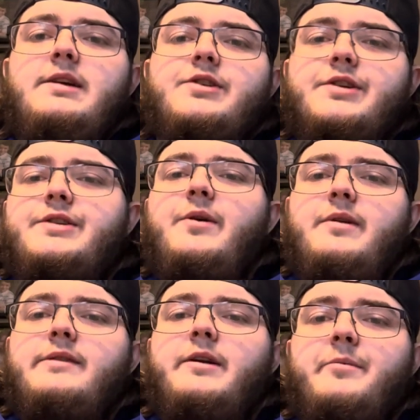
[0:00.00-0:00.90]
just
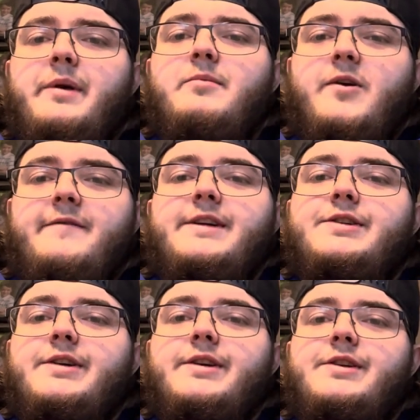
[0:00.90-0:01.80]
doing a little bit more
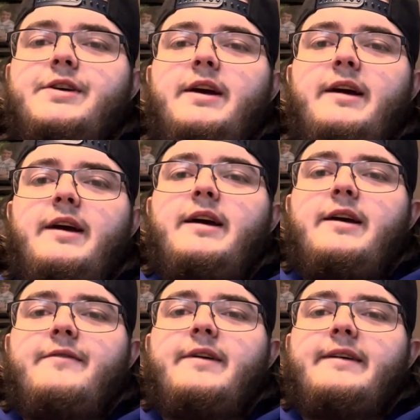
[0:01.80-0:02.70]
research
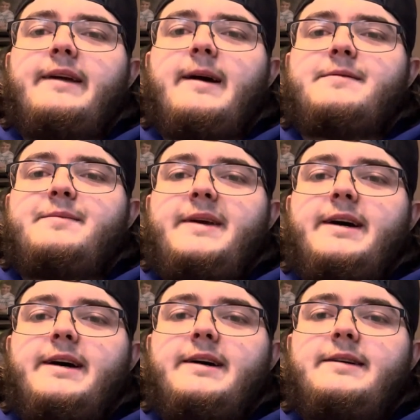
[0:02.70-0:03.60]
really helped me
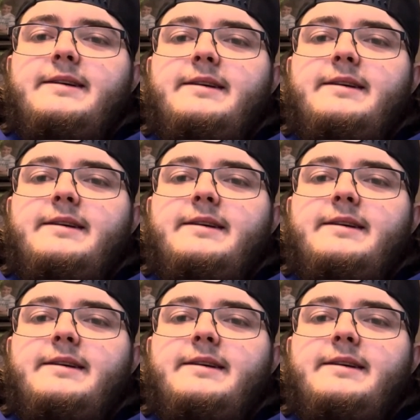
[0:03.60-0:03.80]
uh,